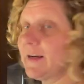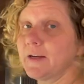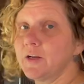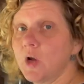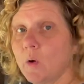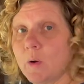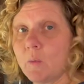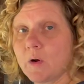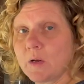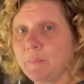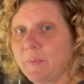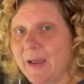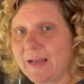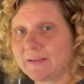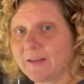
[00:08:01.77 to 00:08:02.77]
I know I want to
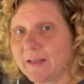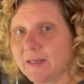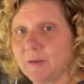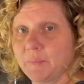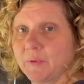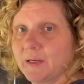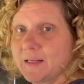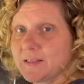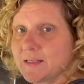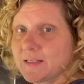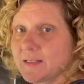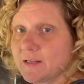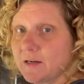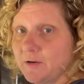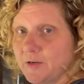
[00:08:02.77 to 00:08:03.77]
backlight it, but as I
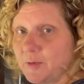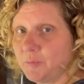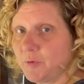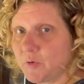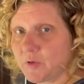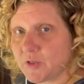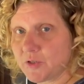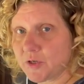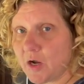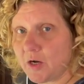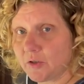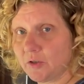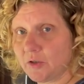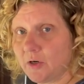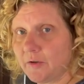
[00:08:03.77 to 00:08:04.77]
said, I already broke the
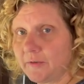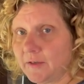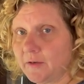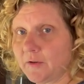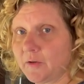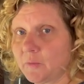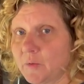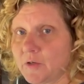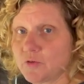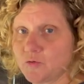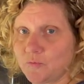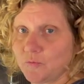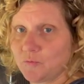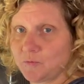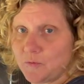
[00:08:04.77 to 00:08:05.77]
solder on the other ones,
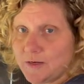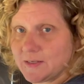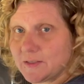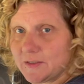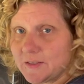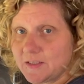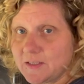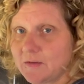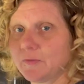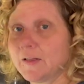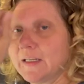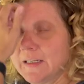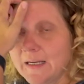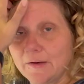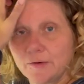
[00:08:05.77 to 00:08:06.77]
wrestling stuff
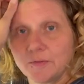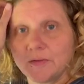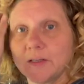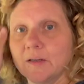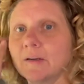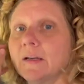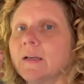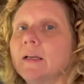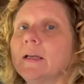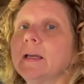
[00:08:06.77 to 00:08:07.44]
in and out of here,